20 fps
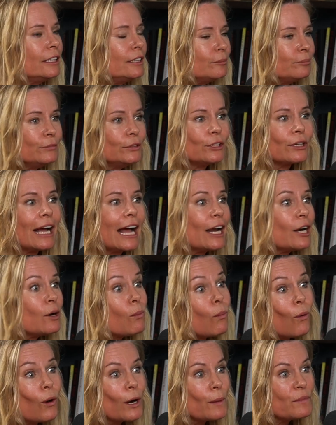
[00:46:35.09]
you're kind of
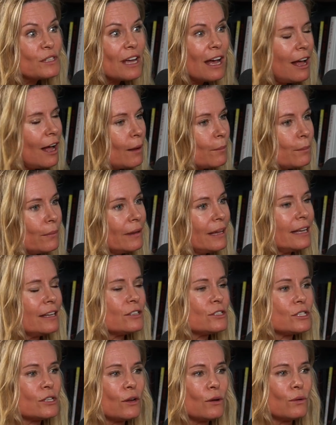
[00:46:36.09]
warmed up. And
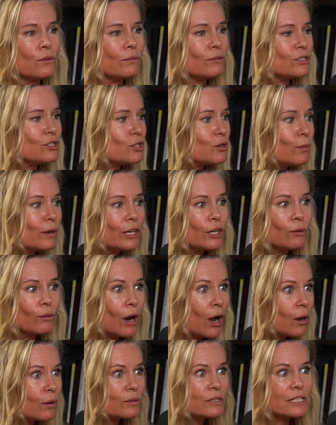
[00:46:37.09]
so doing your
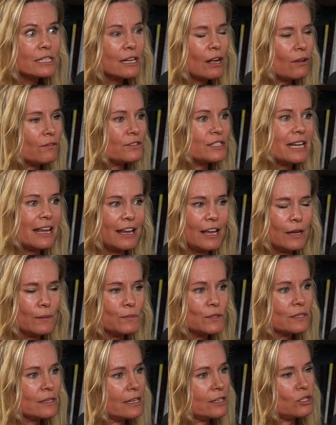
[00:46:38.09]
own
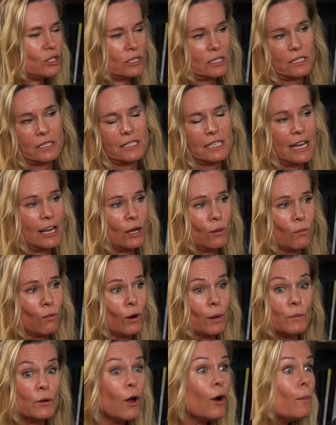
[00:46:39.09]
self-tapes is just staying
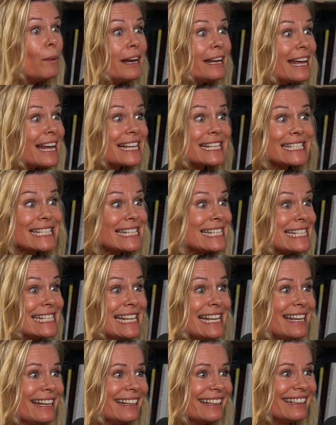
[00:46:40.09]
warm. Nobody has to
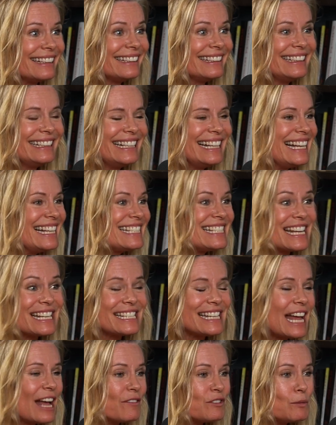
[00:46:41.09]
see it. It doesn't
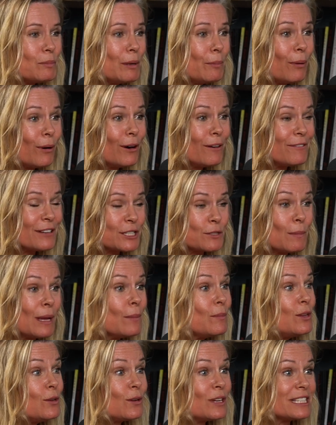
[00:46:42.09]
have to be perfect.
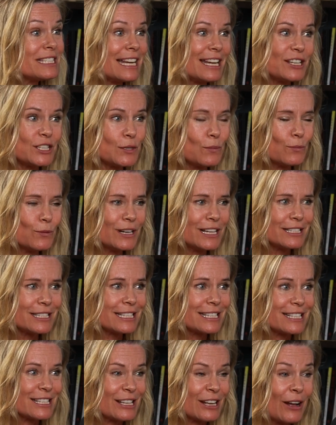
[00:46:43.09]
Maybe you could take some risks
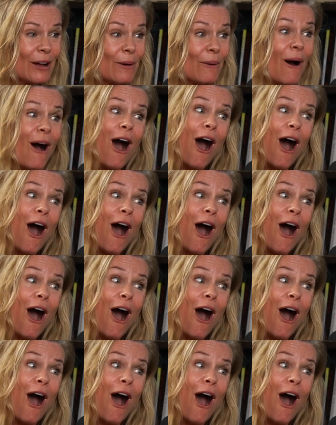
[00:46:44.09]
and go,